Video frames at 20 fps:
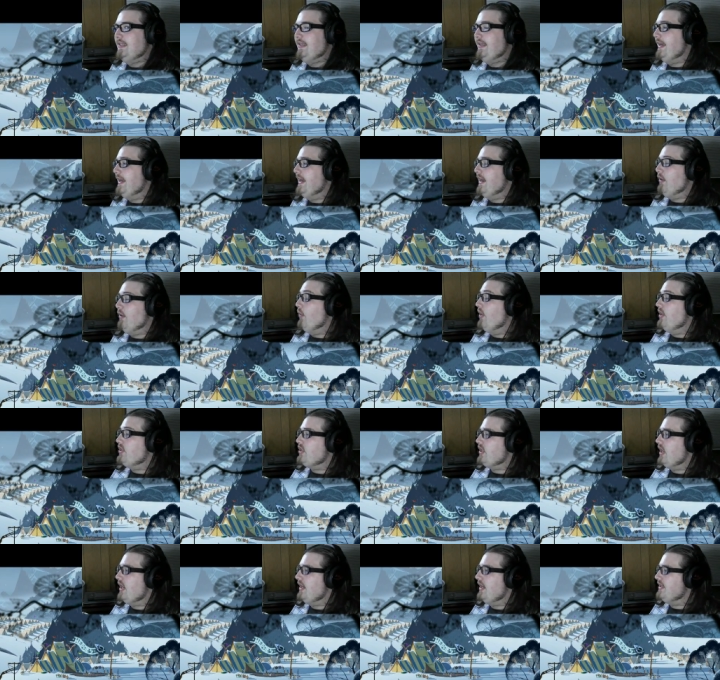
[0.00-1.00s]
Yeah,
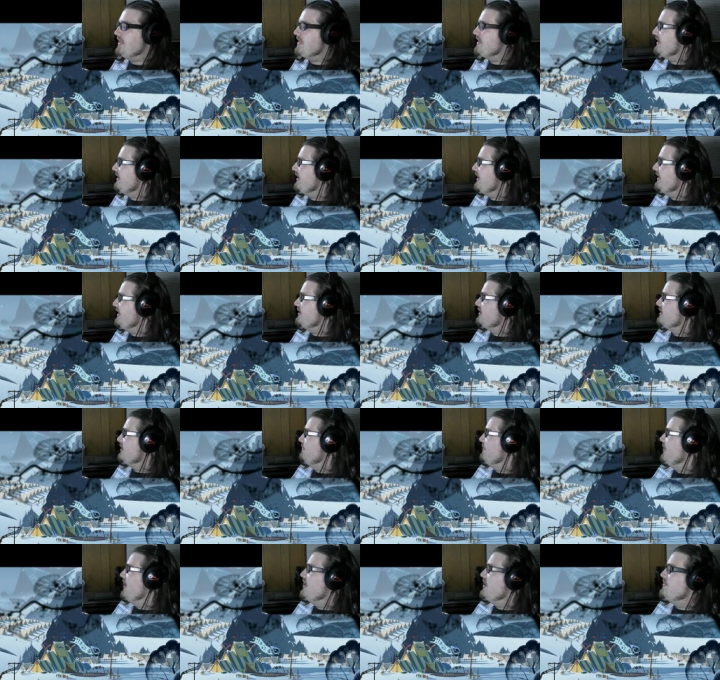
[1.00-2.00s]
which honestly
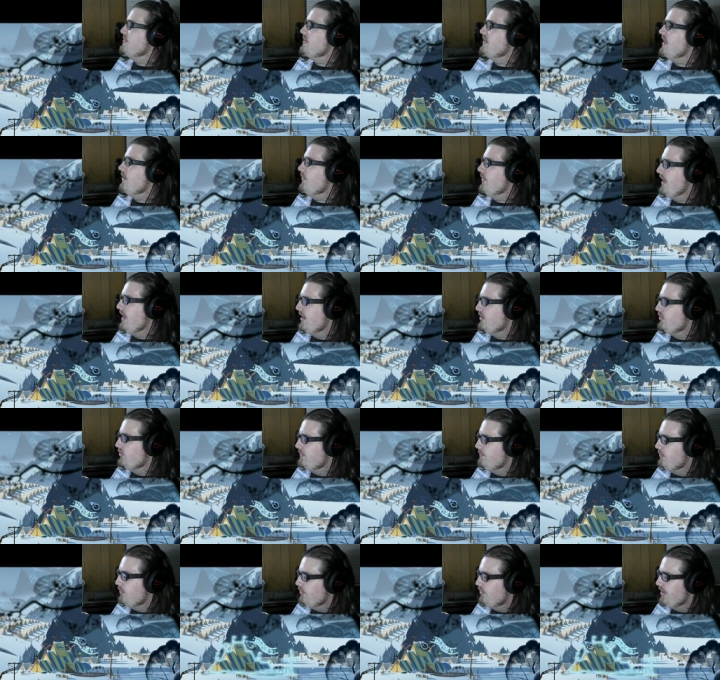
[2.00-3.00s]
surprised me that we
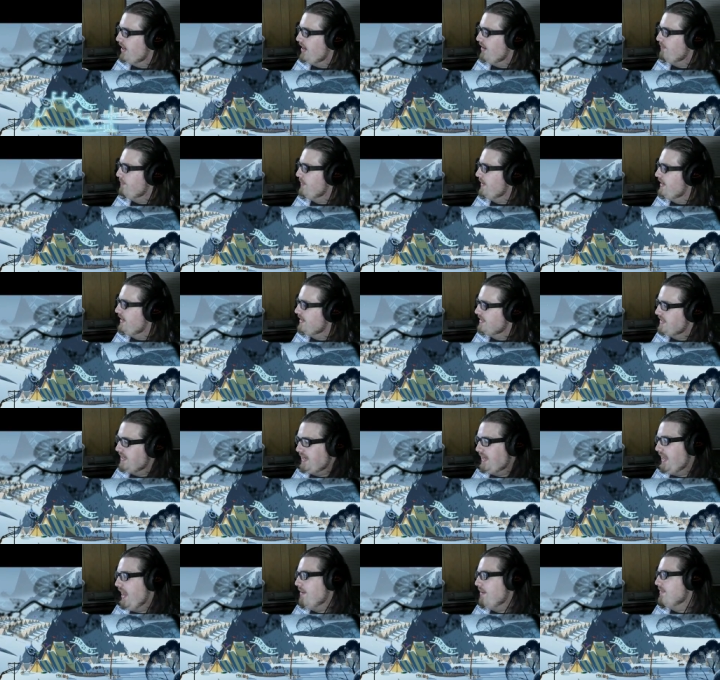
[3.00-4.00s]
actually pulled off because
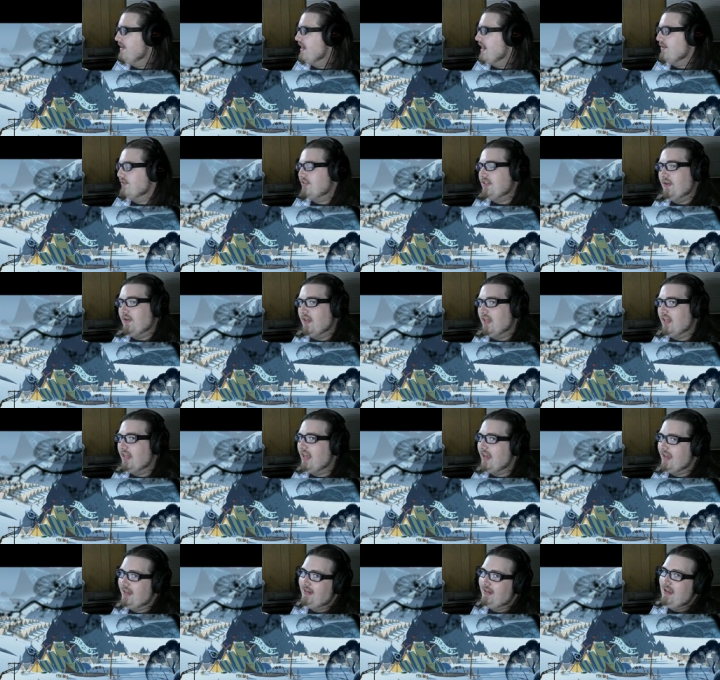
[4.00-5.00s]
it came down to
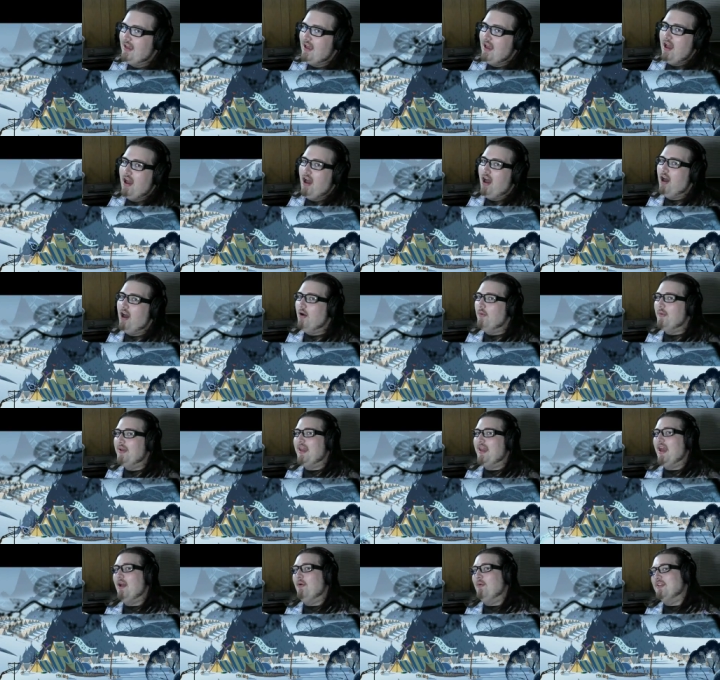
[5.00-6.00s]
Alette. All
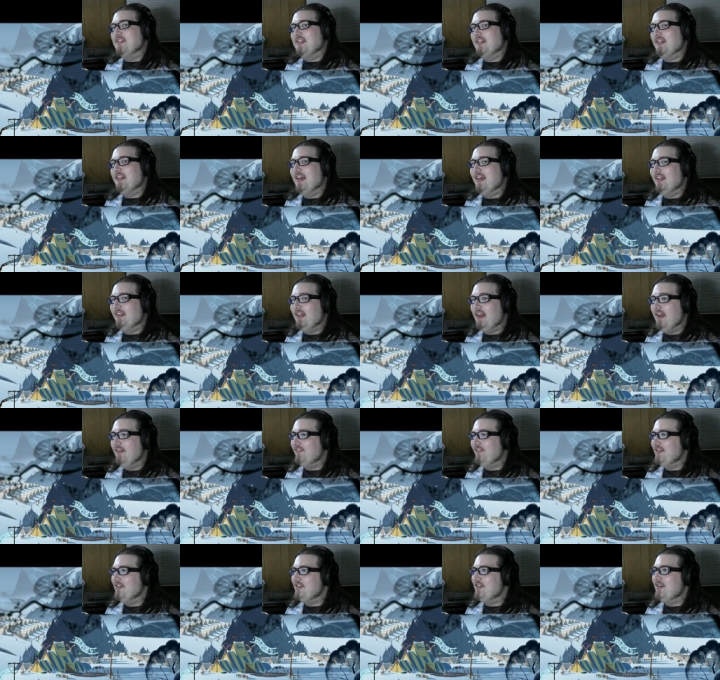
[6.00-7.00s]
we had was Alette
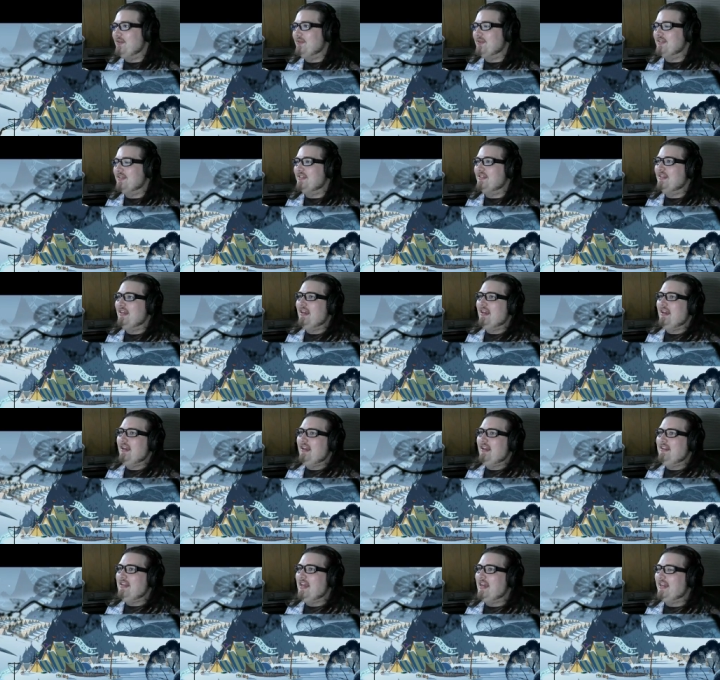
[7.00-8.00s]
left, and she was
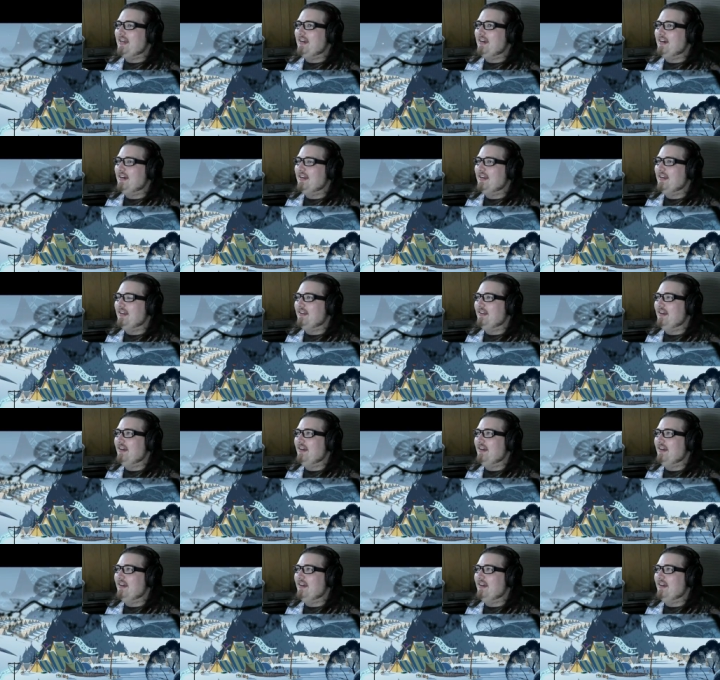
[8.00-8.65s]
taking on...